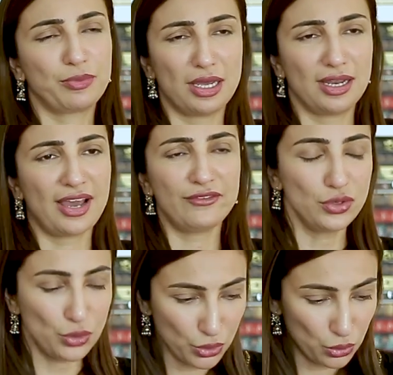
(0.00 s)
I have
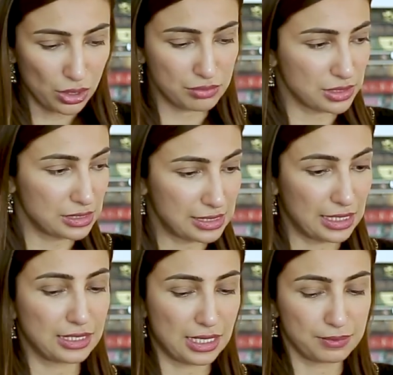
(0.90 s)
no qualms in
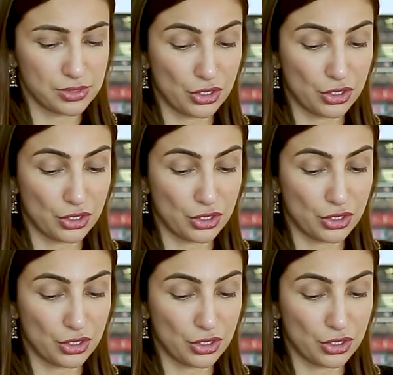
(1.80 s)
saying that I'm